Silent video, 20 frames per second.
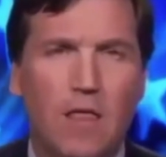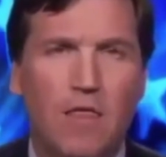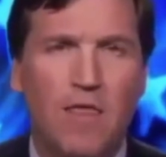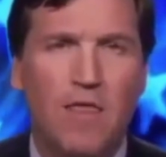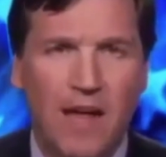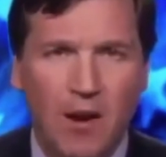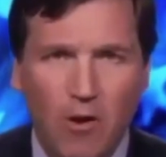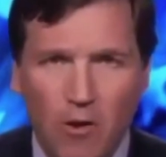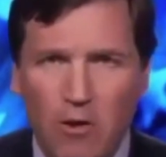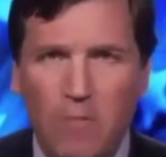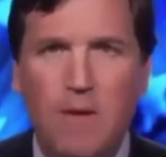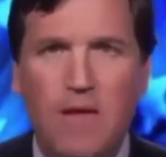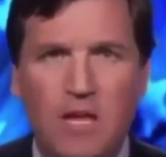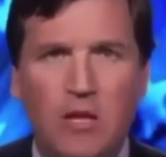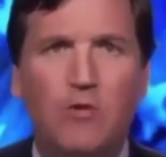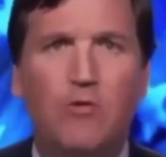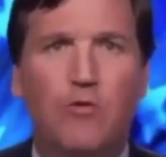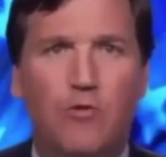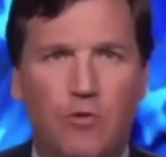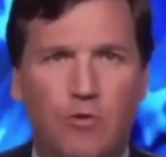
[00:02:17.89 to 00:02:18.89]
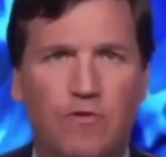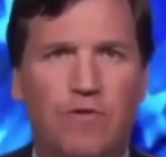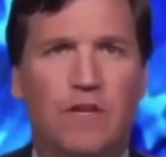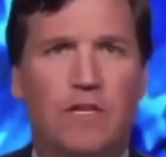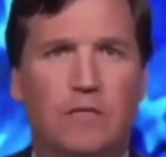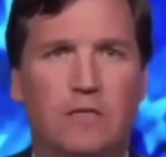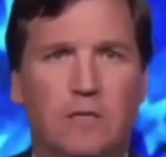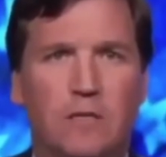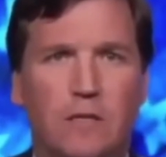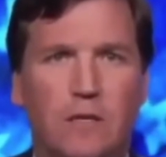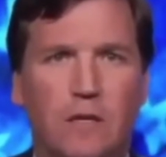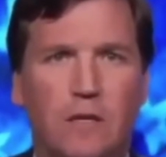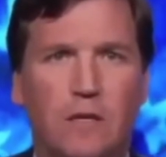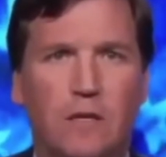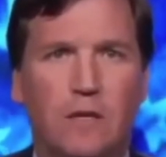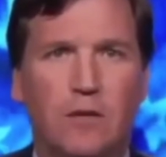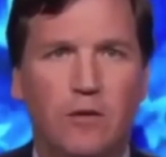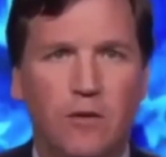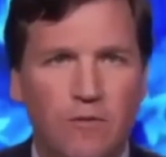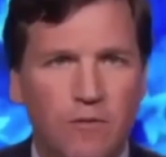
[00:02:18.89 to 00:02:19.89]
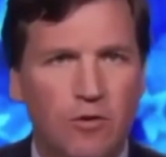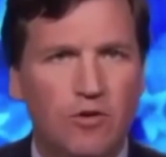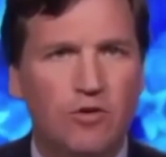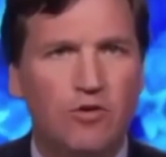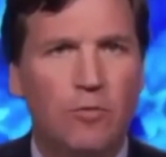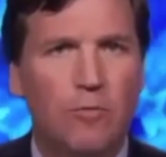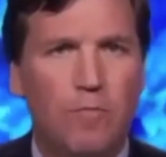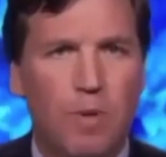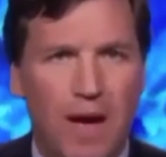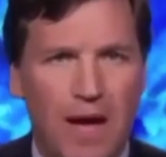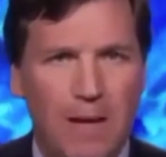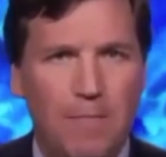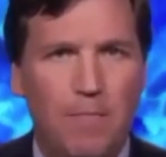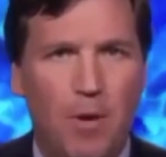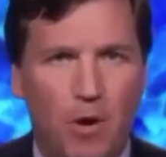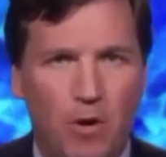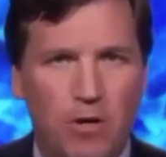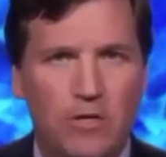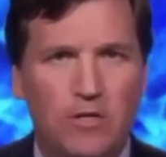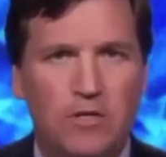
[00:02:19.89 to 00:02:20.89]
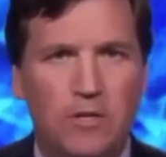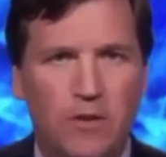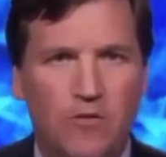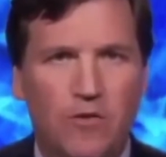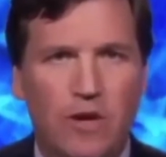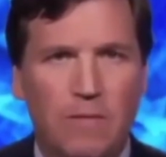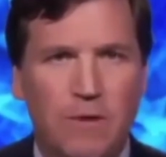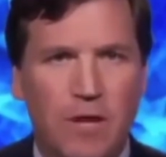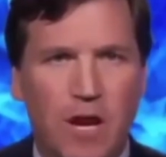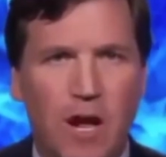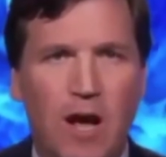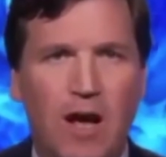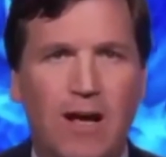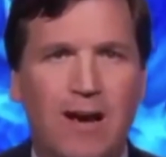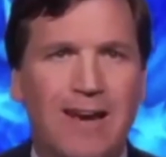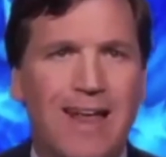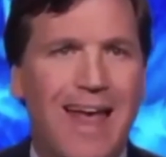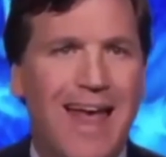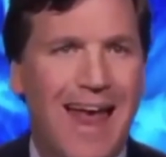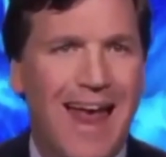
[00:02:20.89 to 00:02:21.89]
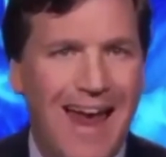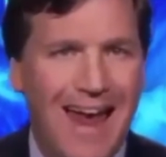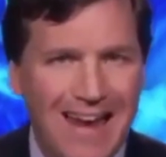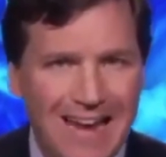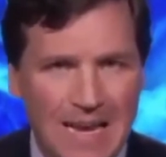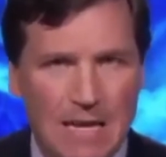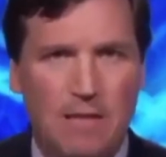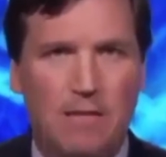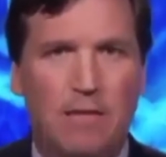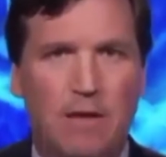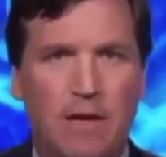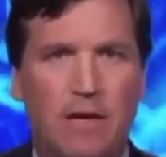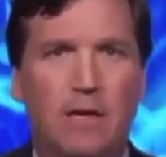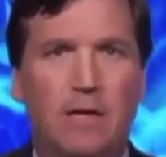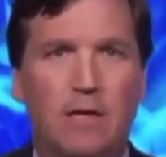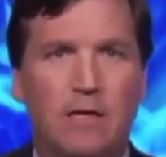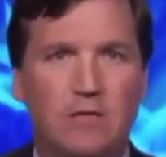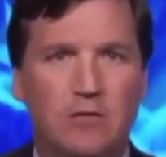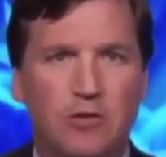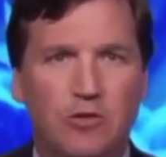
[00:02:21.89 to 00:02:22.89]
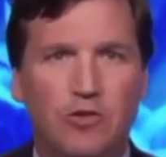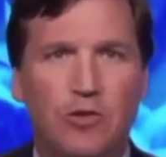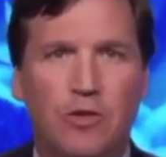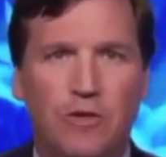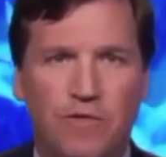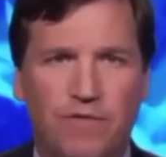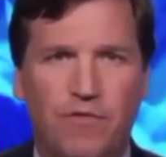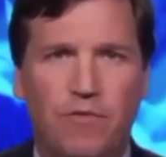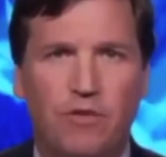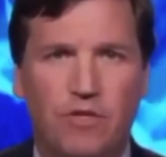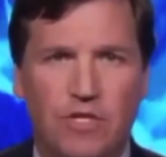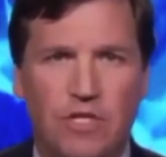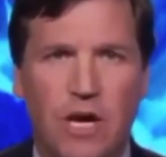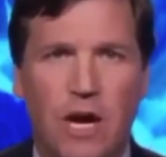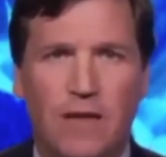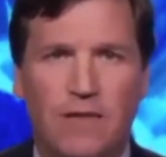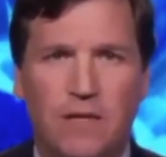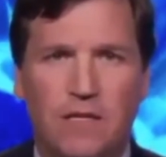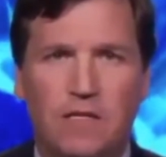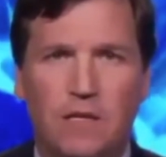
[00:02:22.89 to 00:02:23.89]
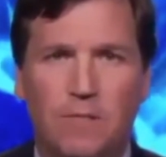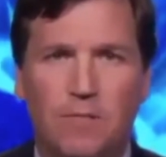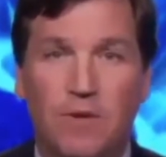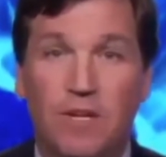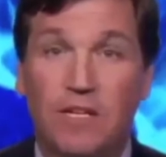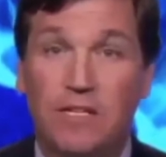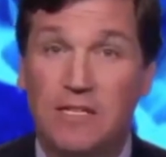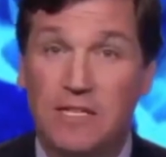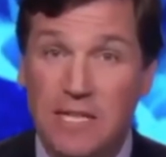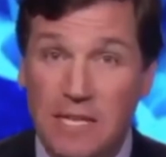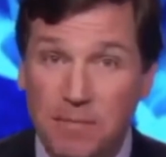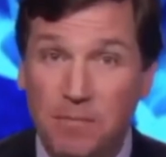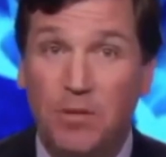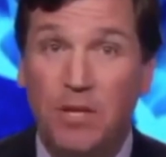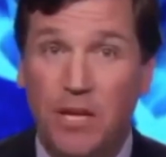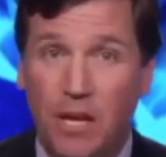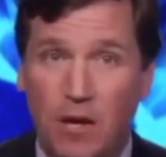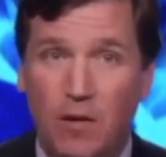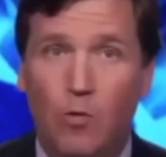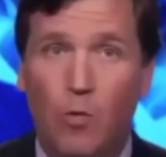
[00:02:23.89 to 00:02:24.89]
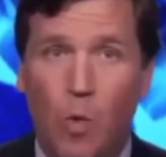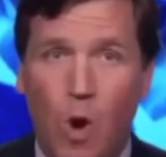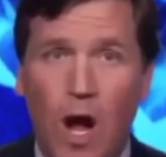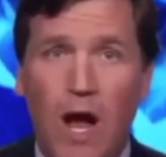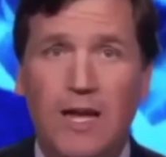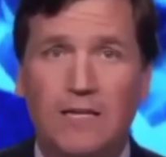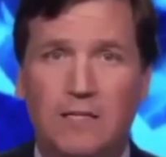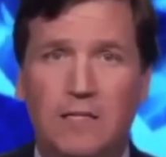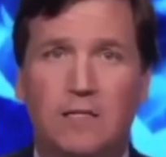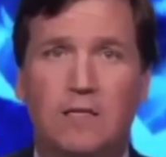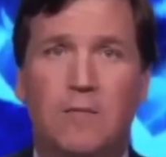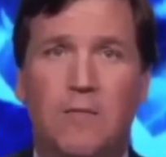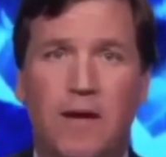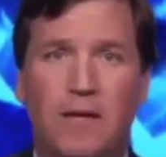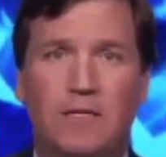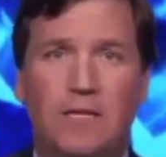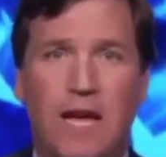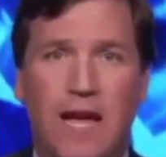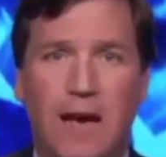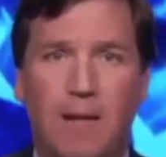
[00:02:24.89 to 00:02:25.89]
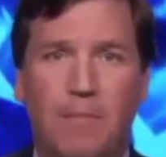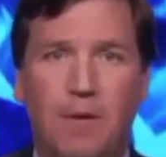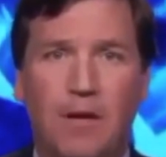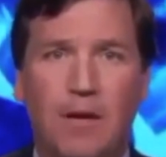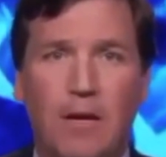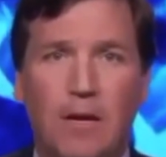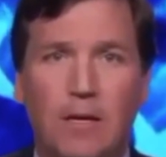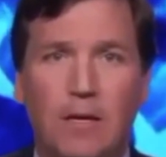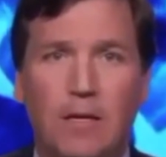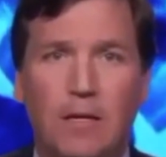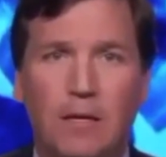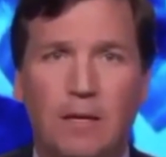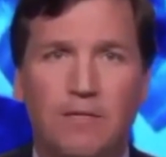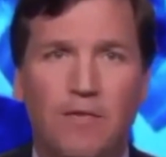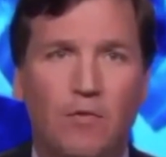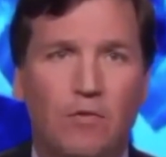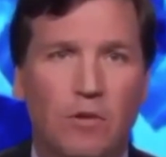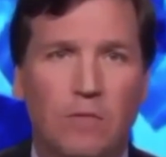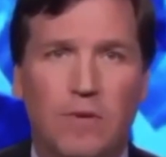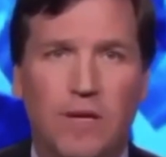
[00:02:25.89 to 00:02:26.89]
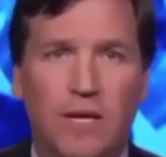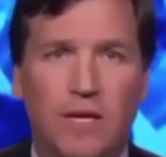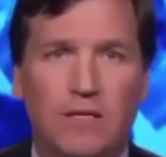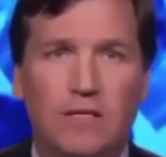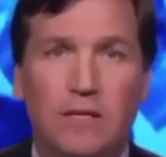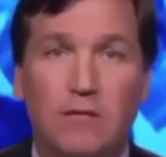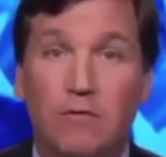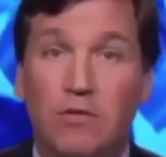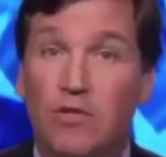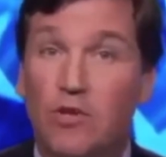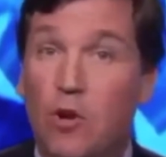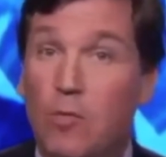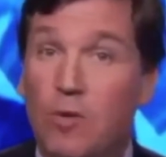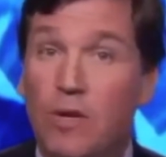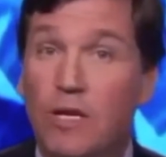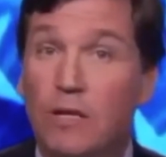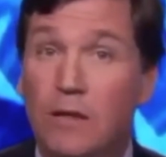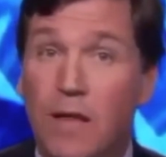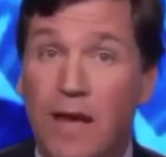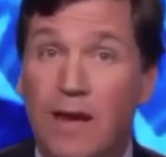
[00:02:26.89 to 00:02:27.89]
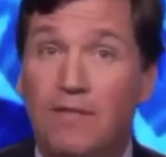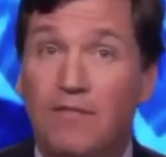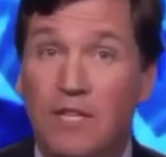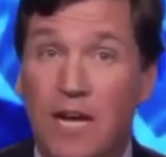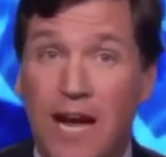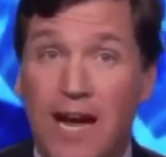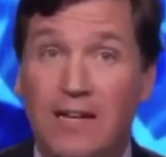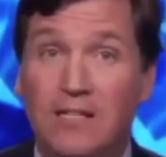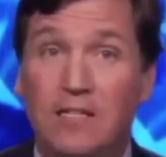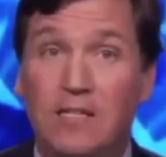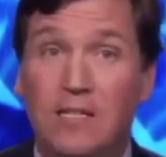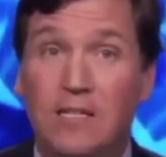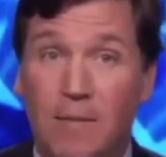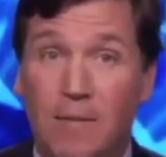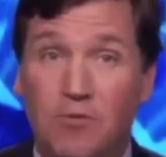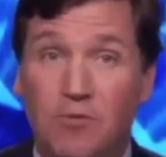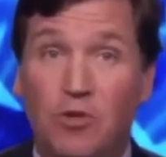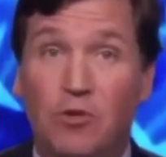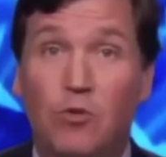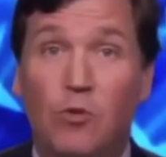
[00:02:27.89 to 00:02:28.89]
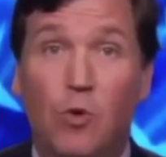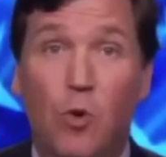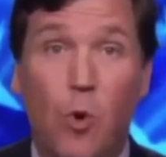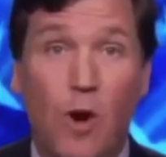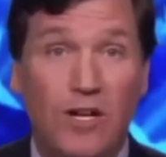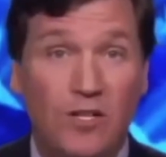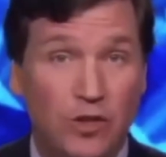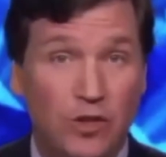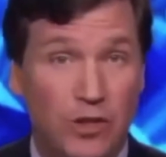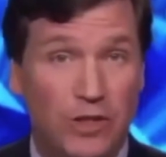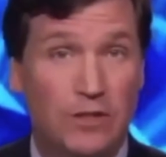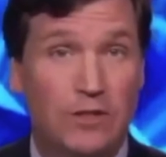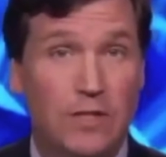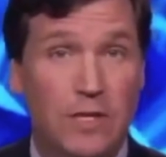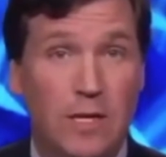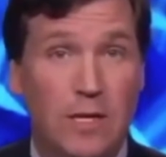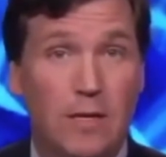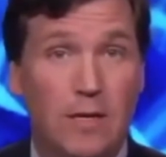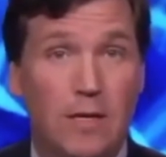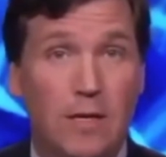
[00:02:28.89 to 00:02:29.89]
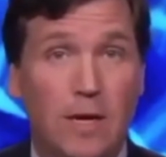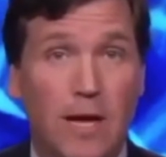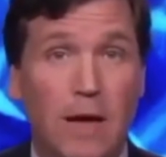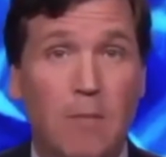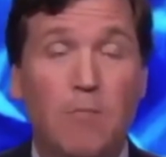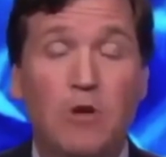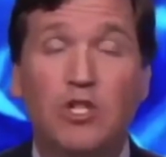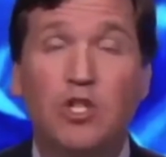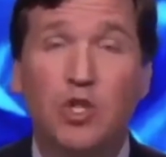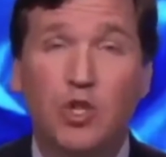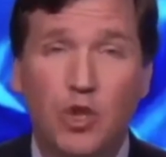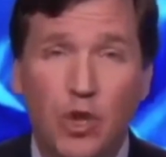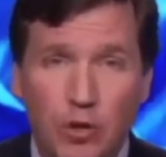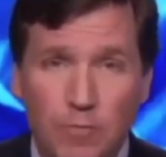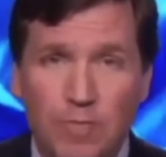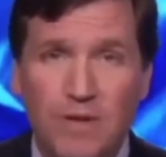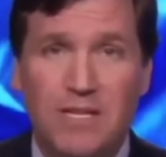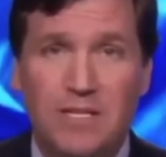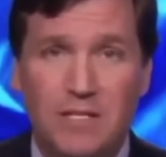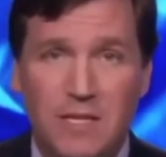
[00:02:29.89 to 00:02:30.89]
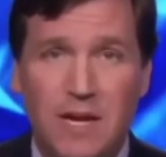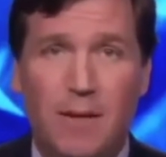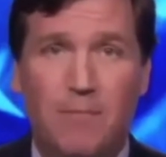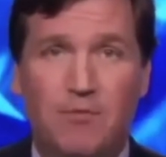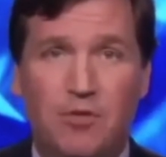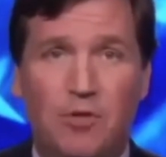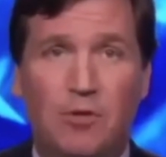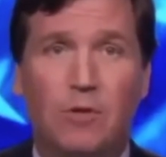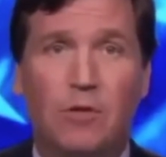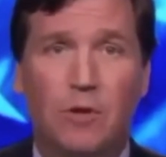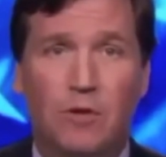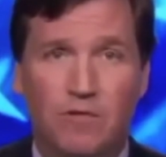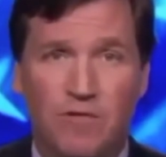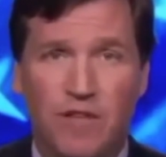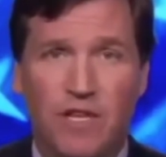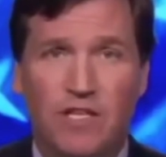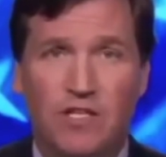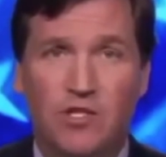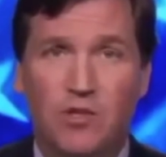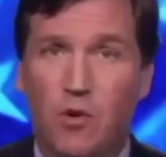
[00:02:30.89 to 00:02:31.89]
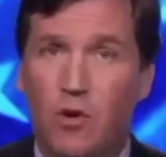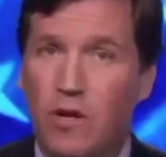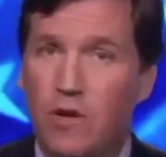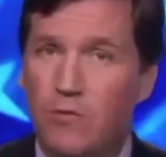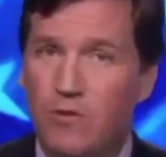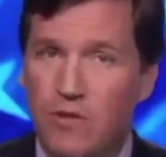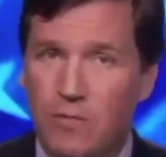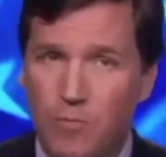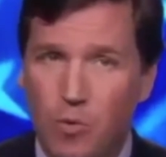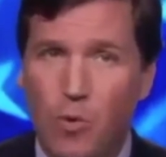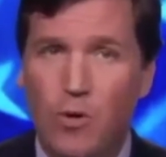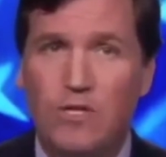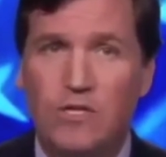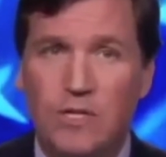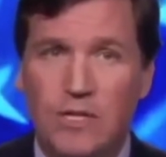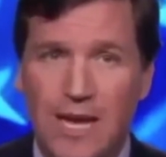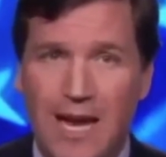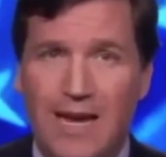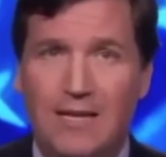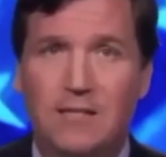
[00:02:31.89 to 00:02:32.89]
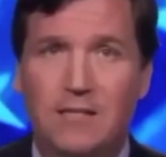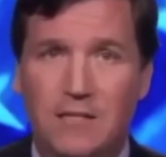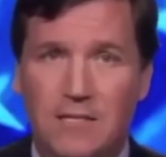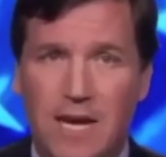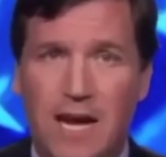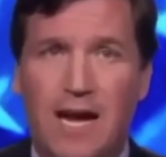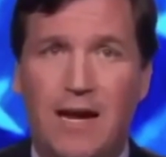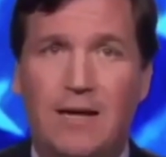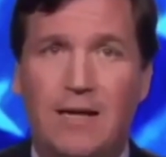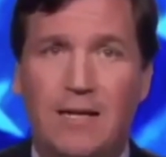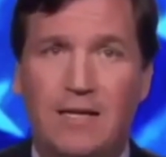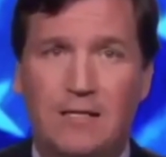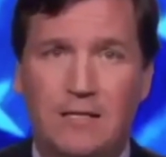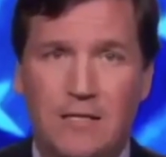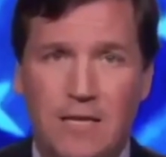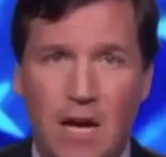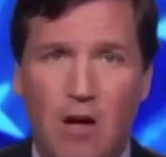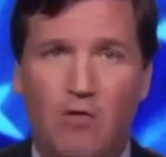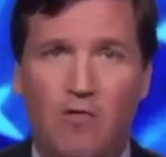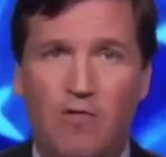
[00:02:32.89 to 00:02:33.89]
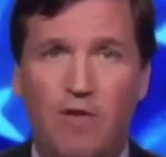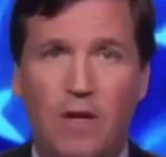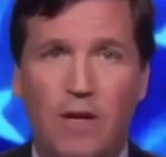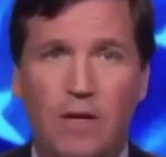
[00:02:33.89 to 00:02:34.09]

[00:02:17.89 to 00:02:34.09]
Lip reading: That ought to make you nervous. Universal bipartisan agreement on anything is usually the first sign that something deeply unwise is about to happen, if only because there is nobody left to ask skeptical questions. And we should be skeptical of this, starting with the poison gas attack itself.